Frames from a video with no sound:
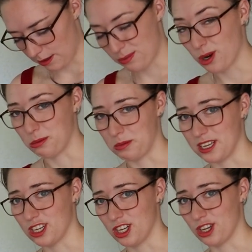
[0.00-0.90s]

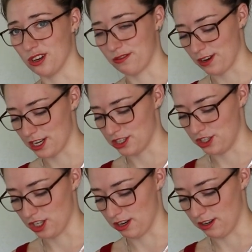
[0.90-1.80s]
probably could have got a fresher
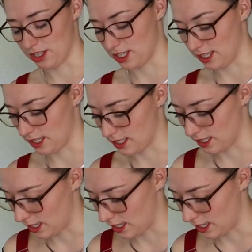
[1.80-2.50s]
jar, actually. I didn't